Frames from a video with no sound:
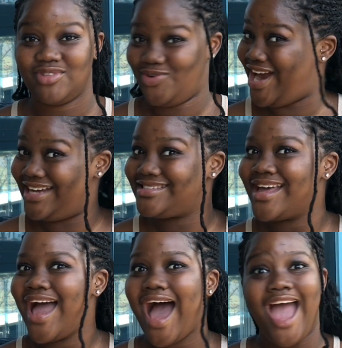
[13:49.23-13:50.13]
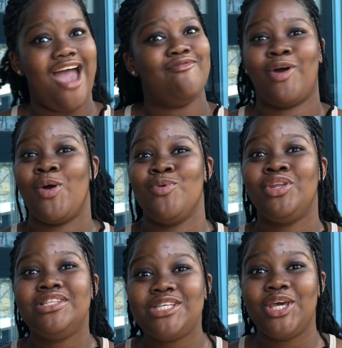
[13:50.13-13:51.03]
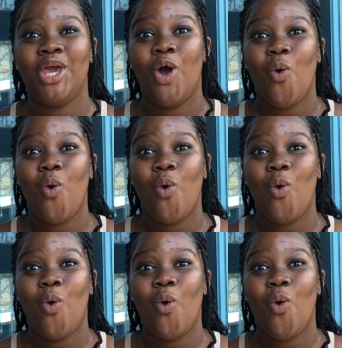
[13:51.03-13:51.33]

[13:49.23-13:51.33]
Right, I have a community